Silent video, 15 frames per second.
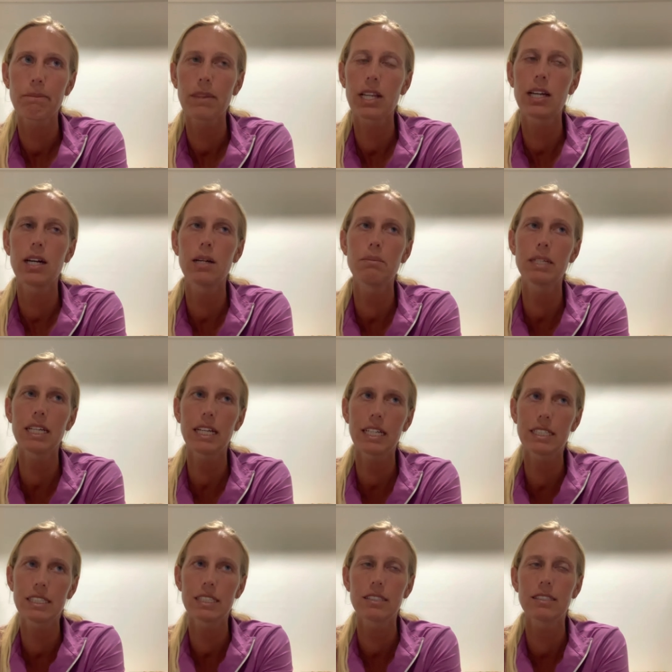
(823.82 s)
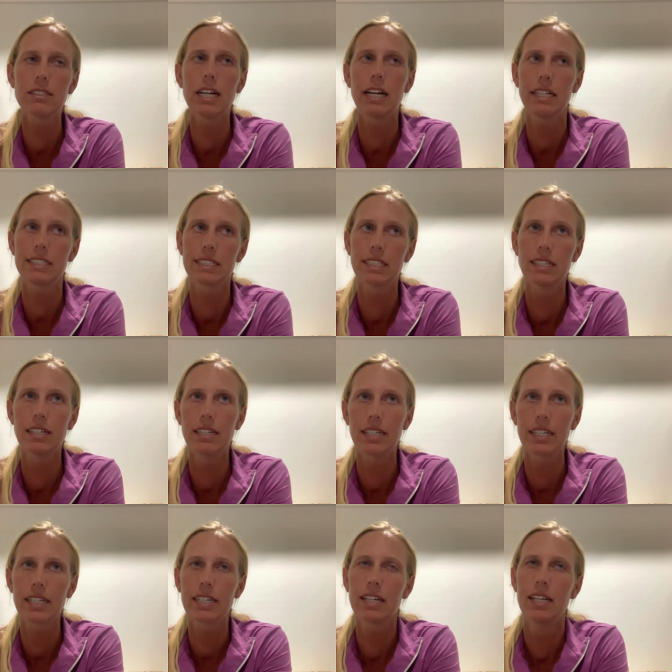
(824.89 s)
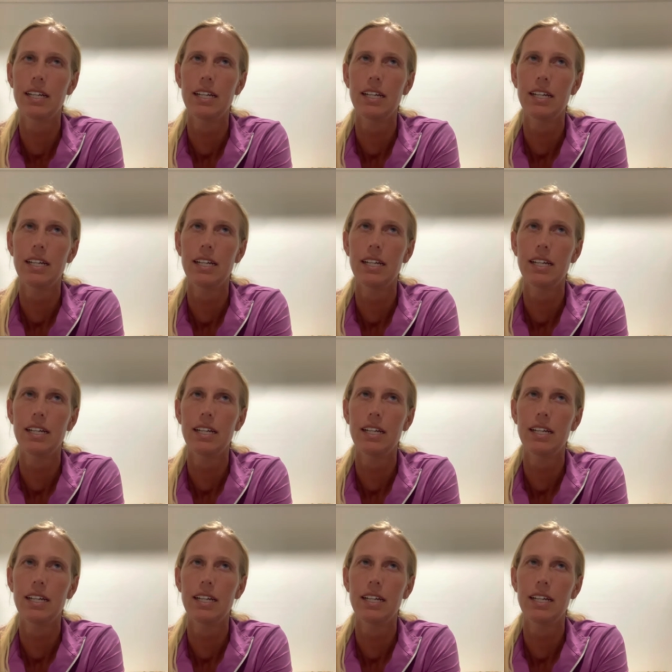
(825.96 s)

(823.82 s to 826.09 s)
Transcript: coming into the last line,